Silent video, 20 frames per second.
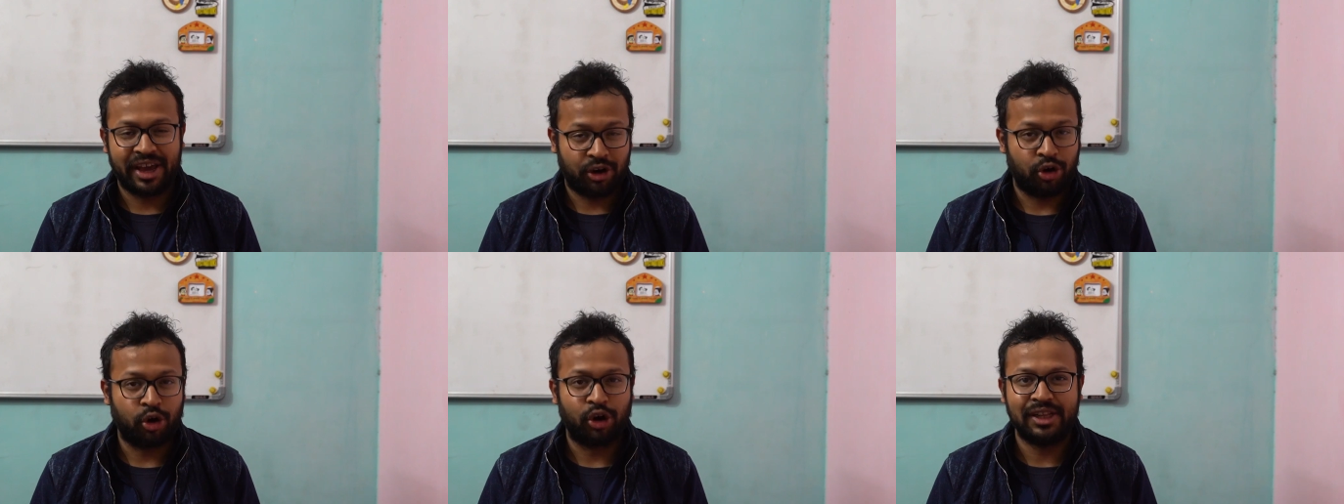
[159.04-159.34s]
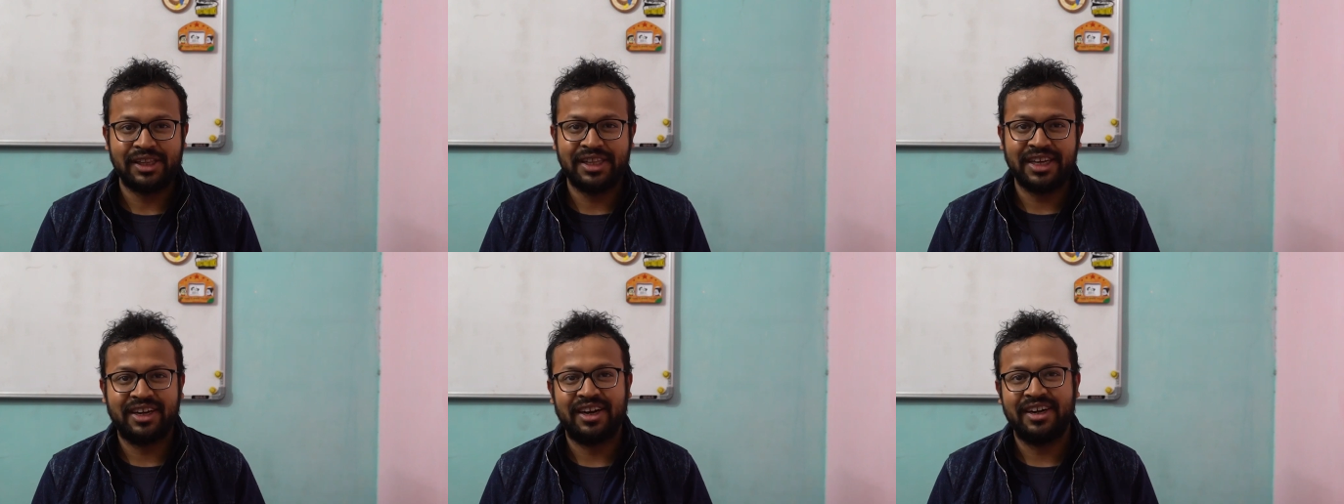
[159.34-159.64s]

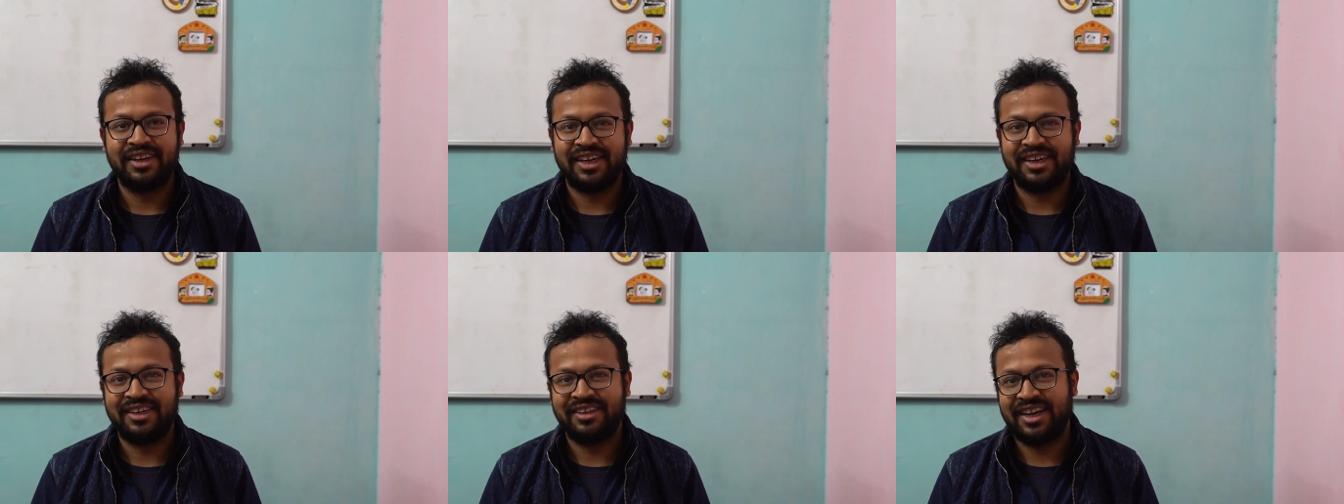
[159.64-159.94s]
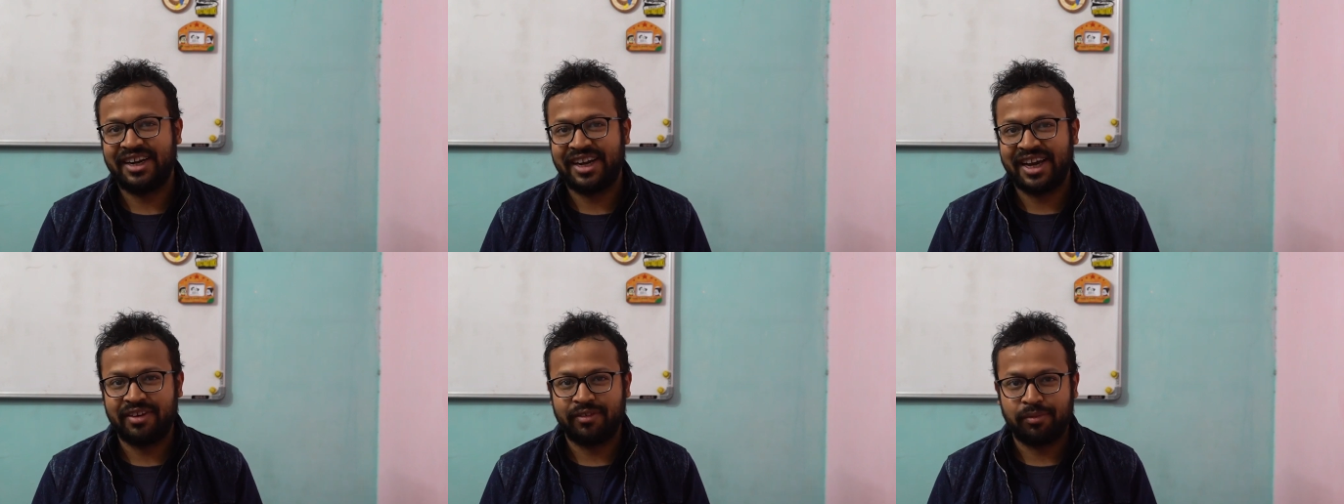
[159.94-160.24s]
all the content
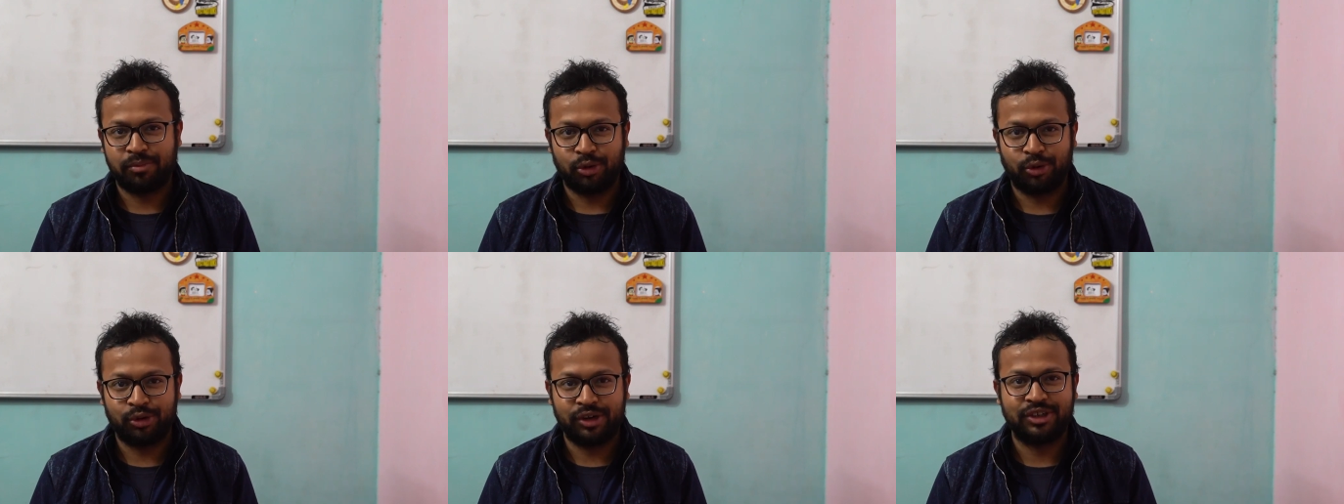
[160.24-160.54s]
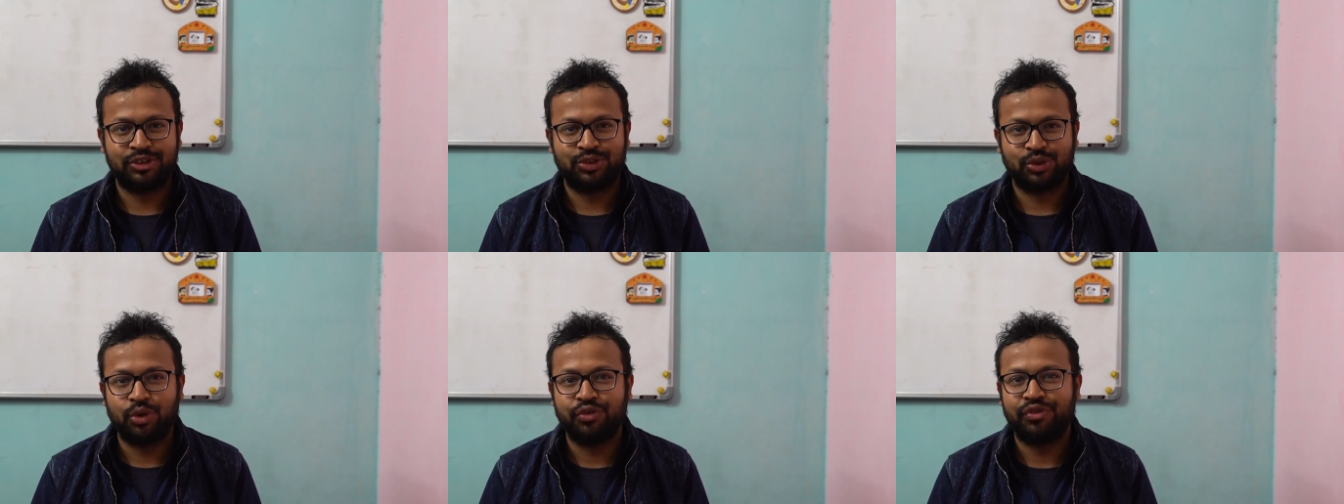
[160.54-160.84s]
that I have
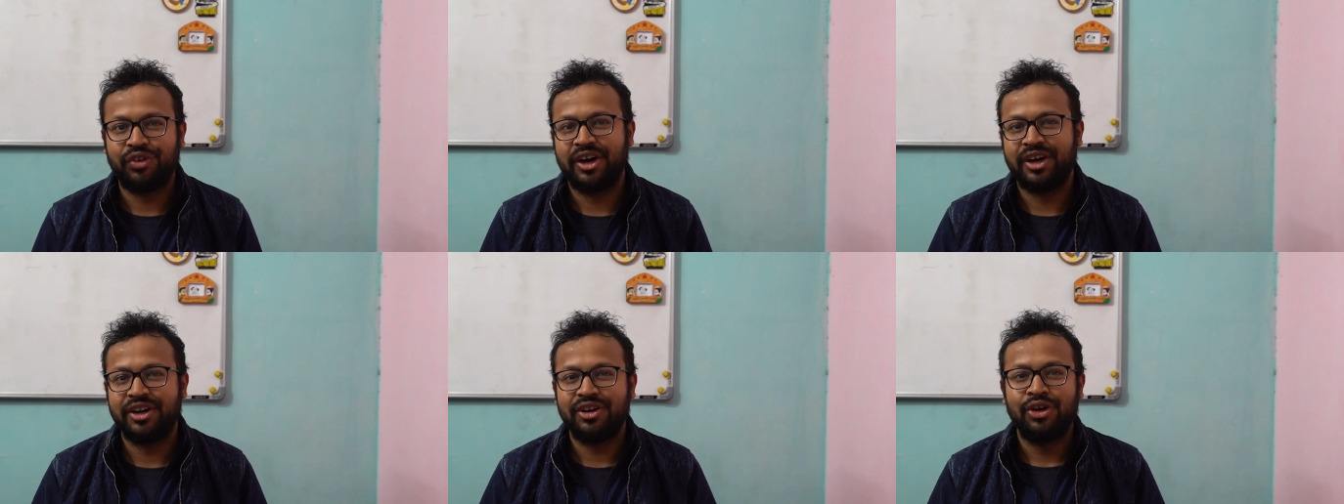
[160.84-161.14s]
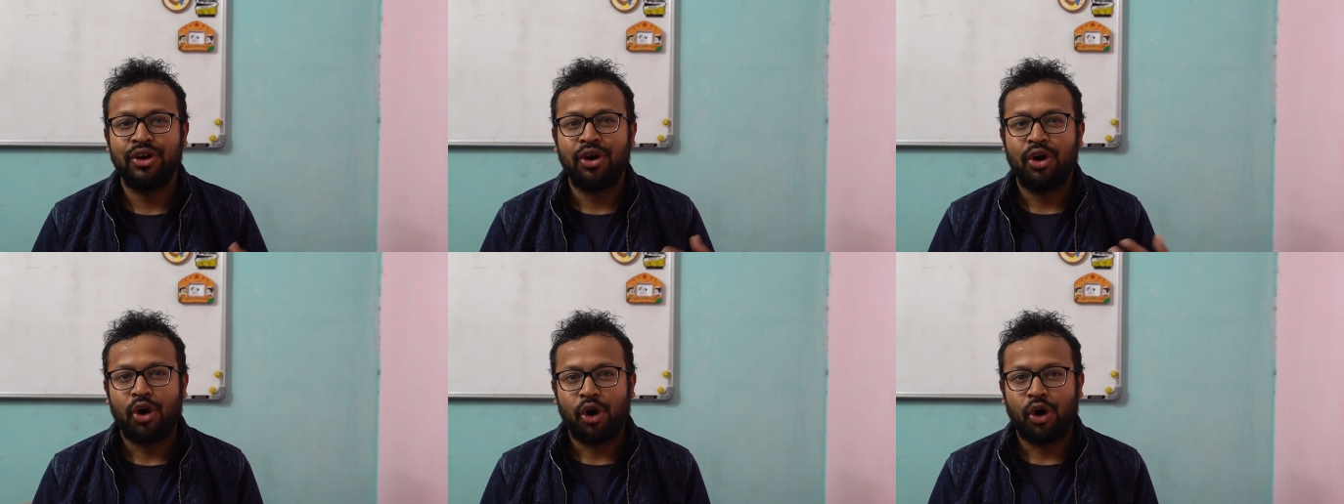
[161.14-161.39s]
uploaded so far,